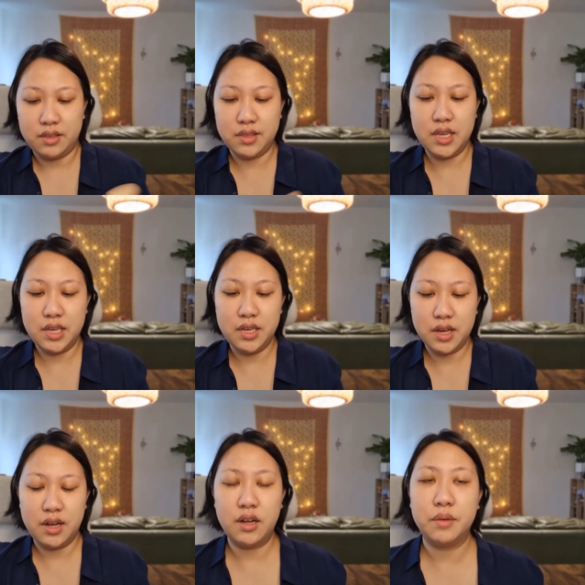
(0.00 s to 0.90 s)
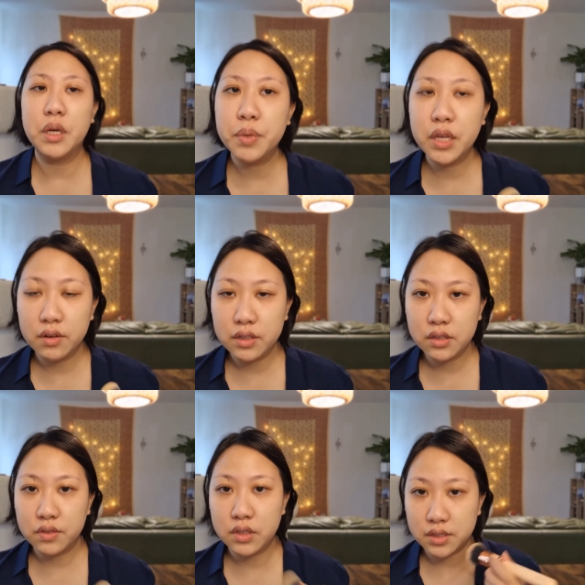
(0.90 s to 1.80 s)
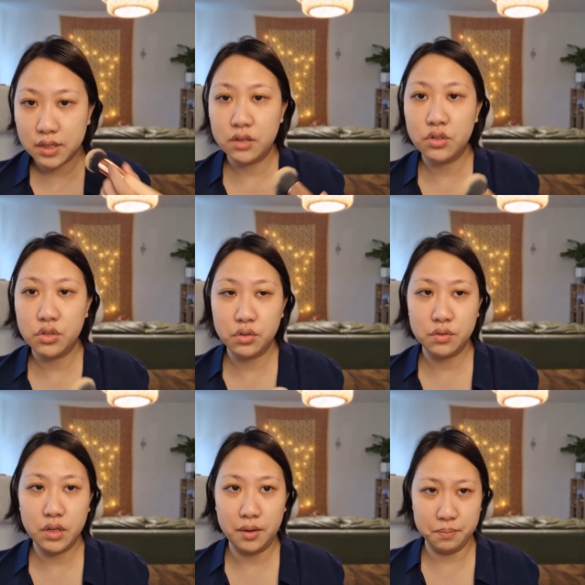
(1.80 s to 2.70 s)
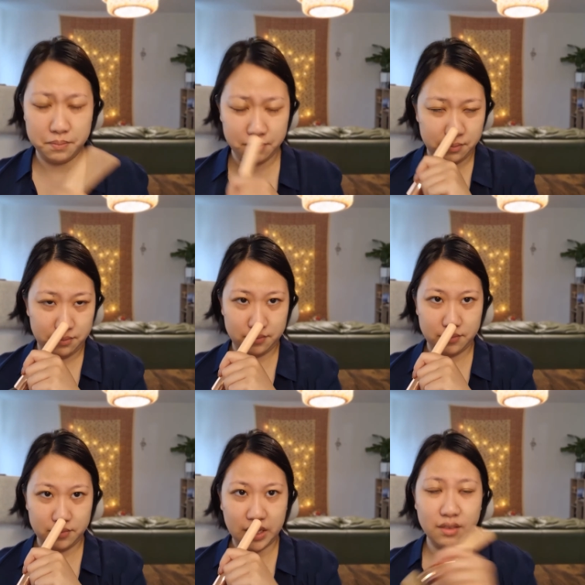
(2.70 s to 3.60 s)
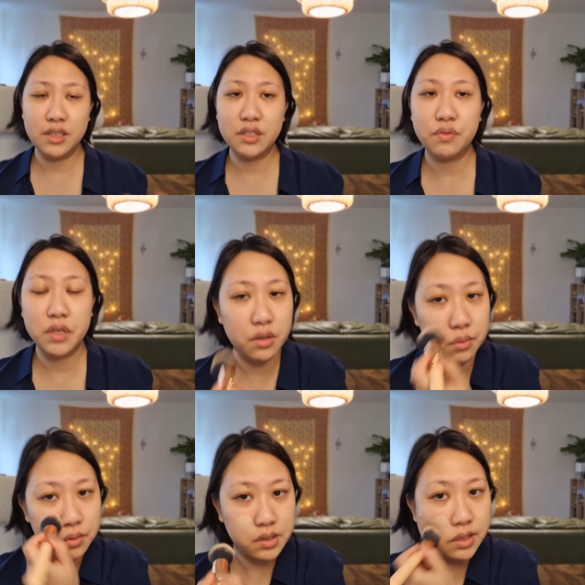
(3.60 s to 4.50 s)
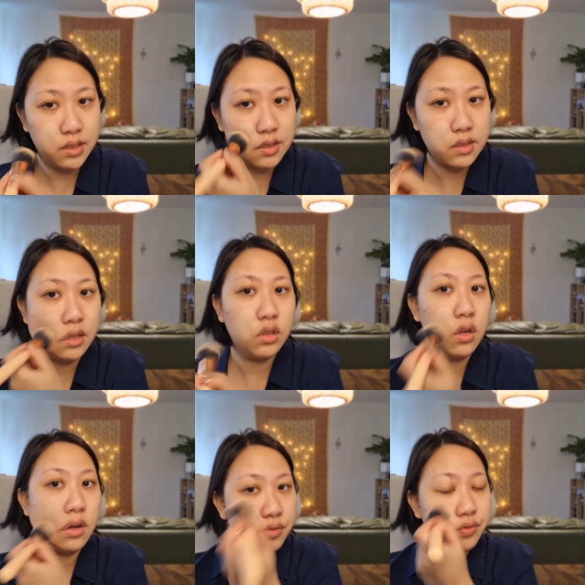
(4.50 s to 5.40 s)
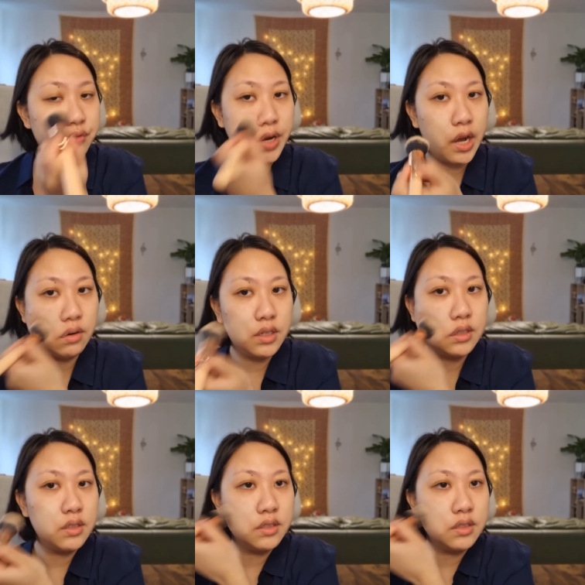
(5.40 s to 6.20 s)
the appearance of the skin in these videos is a lot fairer.